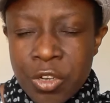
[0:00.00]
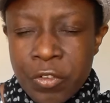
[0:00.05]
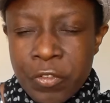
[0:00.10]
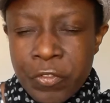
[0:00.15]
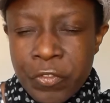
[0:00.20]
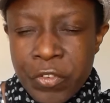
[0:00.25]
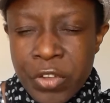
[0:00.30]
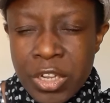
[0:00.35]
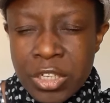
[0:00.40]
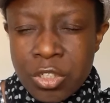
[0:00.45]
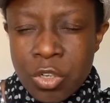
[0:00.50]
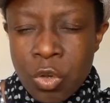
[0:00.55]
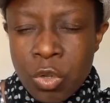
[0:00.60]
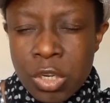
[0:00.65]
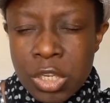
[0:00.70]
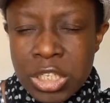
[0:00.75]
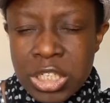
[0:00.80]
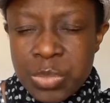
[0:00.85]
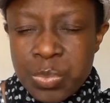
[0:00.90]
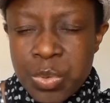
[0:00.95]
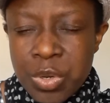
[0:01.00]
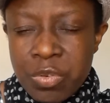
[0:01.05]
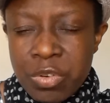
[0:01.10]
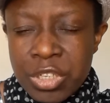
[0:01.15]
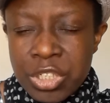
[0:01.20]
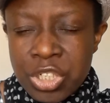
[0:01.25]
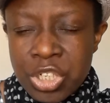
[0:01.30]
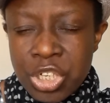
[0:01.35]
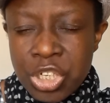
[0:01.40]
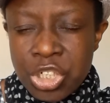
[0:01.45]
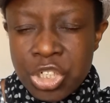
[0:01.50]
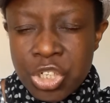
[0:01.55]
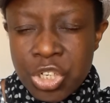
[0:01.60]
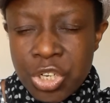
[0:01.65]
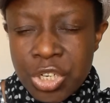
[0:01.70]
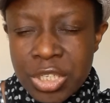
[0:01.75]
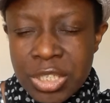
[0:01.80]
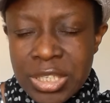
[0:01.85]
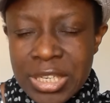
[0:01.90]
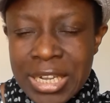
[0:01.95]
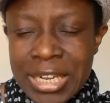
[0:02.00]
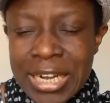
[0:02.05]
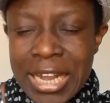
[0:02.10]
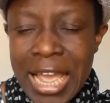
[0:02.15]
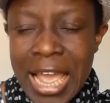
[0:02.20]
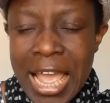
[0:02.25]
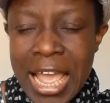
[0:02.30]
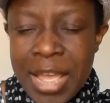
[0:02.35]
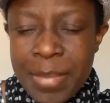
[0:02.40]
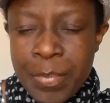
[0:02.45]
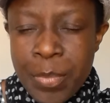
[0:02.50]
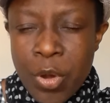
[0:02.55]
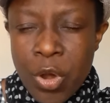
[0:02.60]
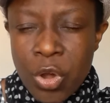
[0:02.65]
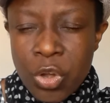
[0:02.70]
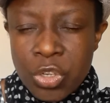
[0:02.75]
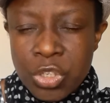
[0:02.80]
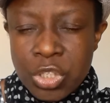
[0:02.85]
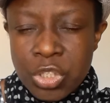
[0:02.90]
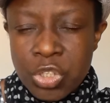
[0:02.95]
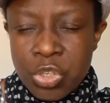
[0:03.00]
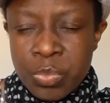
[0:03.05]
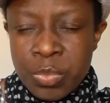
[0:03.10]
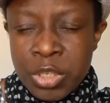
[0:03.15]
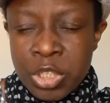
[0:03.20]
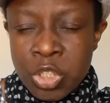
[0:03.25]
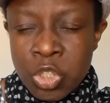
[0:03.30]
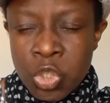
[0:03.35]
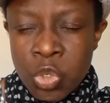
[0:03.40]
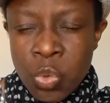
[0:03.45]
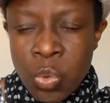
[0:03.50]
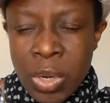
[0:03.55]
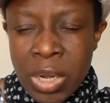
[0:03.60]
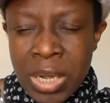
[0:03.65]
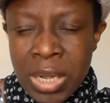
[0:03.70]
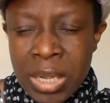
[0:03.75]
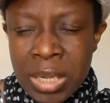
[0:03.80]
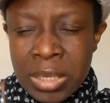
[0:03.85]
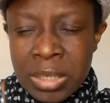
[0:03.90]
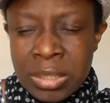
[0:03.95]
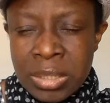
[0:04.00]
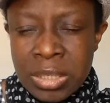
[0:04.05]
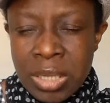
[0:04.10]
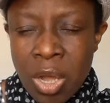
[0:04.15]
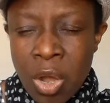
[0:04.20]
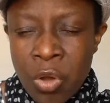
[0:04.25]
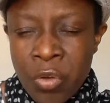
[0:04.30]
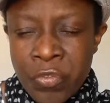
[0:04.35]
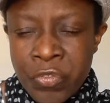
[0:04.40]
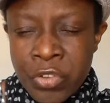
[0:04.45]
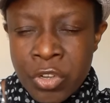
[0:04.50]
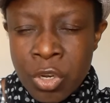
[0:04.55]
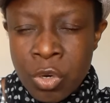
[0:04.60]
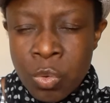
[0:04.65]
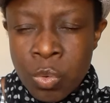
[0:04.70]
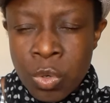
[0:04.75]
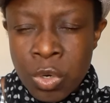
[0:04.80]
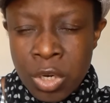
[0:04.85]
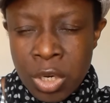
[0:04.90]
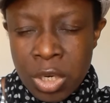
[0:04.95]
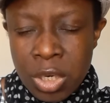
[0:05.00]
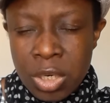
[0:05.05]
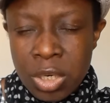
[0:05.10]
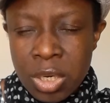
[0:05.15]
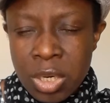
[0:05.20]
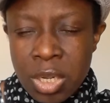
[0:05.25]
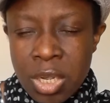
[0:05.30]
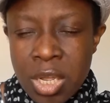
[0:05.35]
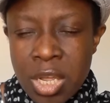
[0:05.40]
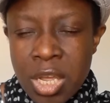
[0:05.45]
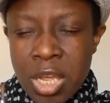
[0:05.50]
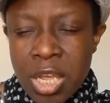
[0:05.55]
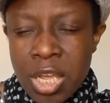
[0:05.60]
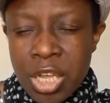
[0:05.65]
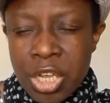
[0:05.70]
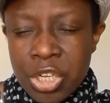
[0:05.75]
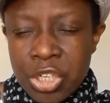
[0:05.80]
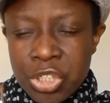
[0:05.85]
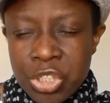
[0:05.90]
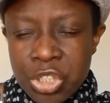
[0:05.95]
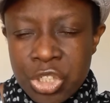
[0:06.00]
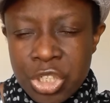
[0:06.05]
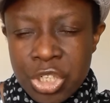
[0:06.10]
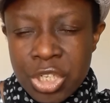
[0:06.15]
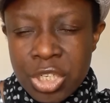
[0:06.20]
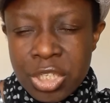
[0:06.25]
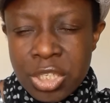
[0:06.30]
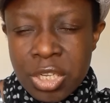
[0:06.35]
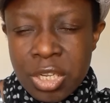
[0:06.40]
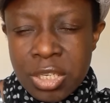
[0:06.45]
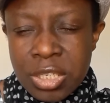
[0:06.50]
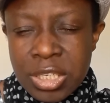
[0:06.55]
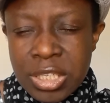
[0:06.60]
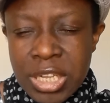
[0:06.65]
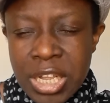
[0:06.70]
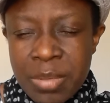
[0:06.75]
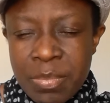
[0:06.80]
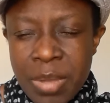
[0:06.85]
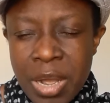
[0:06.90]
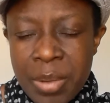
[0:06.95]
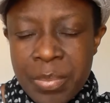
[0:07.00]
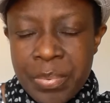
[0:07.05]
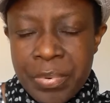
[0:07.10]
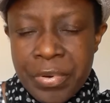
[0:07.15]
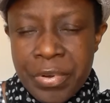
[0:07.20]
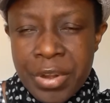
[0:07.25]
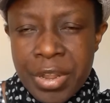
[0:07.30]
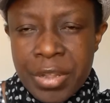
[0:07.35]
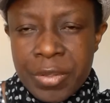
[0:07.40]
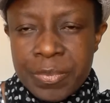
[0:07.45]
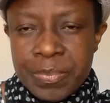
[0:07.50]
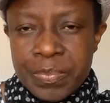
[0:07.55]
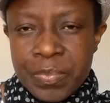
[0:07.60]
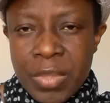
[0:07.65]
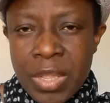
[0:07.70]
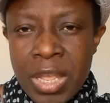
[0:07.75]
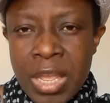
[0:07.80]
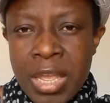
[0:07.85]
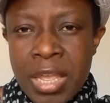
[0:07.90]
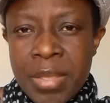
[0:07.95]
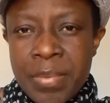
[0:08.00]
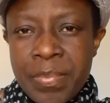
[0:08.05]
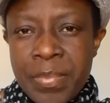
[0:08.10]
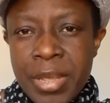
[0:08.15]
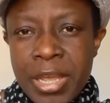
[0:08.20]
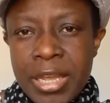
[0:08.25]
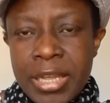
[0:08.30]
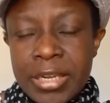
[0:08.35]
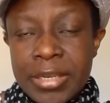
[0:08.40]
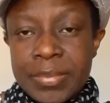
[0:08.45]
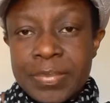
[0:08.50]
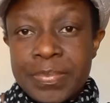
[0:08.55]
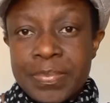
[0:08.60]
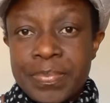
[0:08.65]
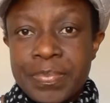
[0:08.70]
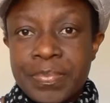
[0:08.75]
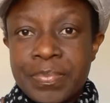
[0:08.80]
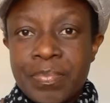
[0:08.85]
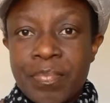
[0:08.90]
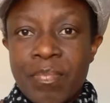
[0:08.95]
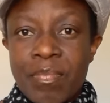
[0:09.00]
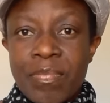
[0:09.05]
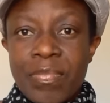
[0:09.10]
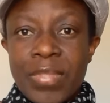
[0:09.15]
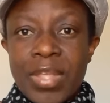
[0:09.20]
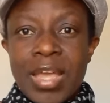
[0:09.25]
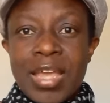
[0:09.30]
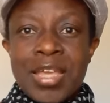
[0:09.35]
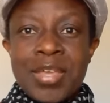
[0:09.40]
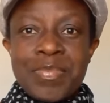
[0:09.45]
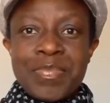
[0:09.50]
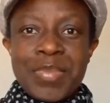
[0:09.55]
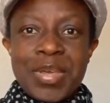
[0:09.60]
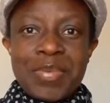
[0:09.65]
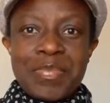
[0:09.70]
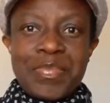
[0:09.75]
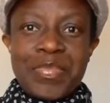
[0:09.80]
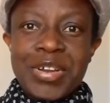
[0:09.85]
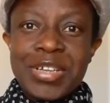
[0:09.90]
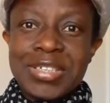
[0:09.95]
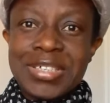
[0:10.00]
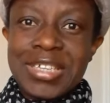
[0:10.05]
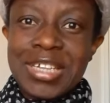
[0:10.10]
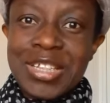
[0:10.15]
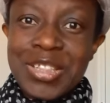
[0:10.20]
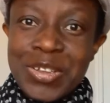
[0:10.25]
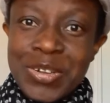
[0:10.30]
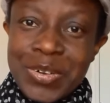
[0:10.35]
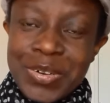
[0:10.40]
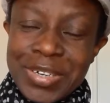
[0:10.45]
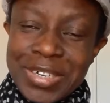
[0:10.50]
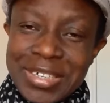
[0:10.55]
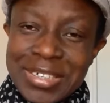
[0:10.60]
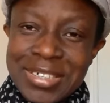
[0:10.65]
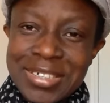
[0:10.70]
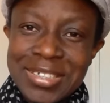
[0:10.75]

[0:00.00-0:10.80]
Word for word: your feet, Holy Spirit, teach us and help us to be doers of your word. In Jesus' name I pray. Amen. Amen. Praise the Lord.